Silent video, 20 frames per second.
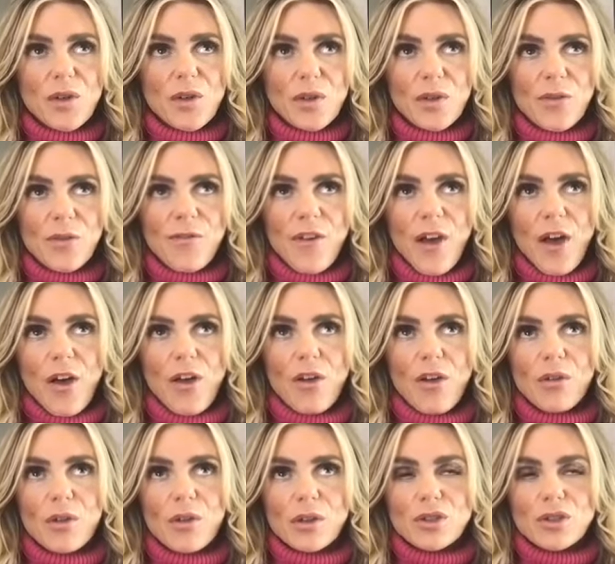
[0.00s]
you to
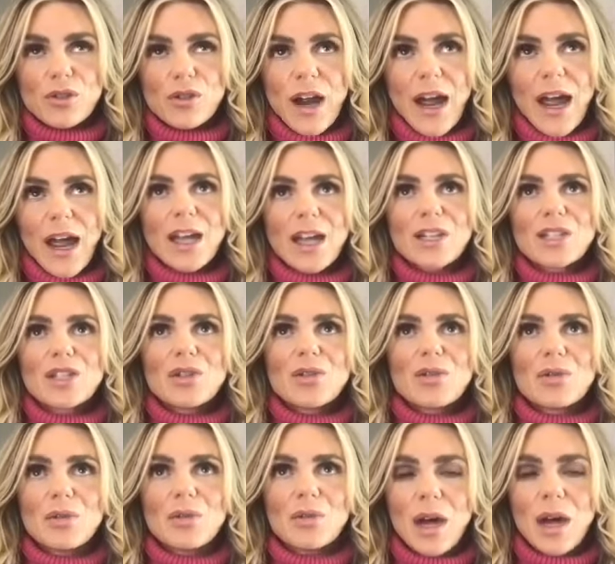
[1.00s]
fail or try
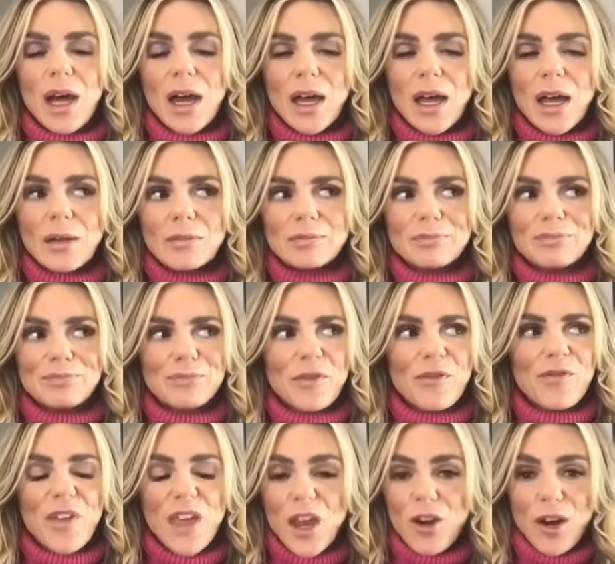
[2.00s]
to um,
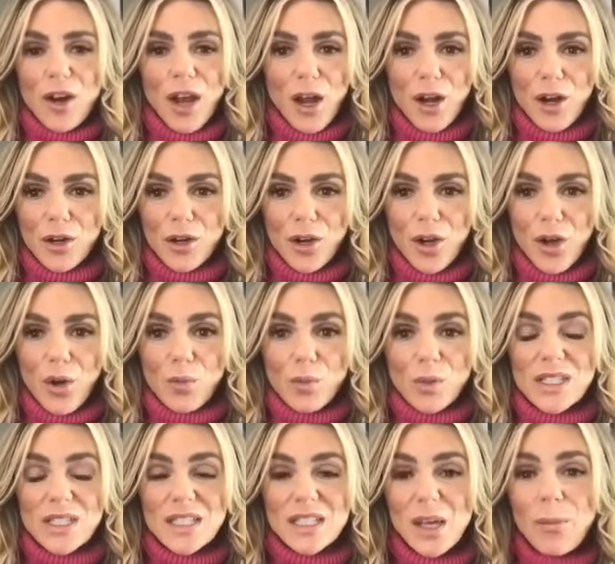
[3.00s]
figure it out on your own
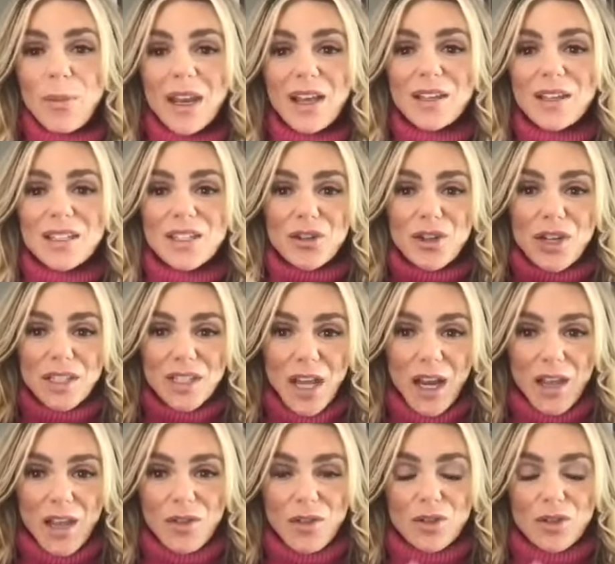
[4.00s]
when somebody else has already done
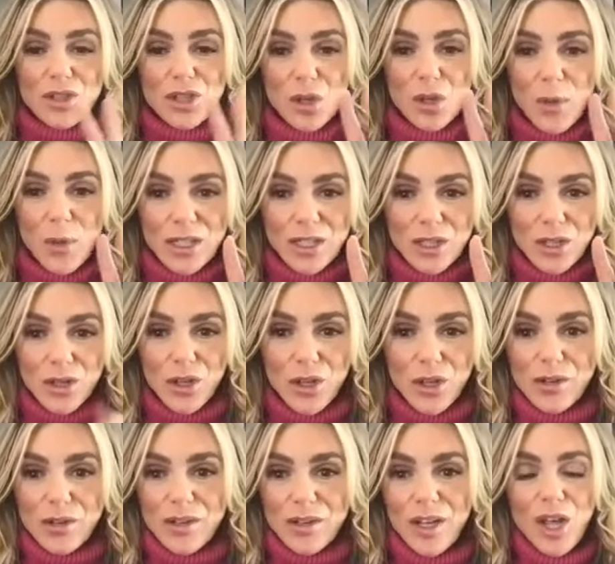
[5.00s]
it. There's two ways to learn the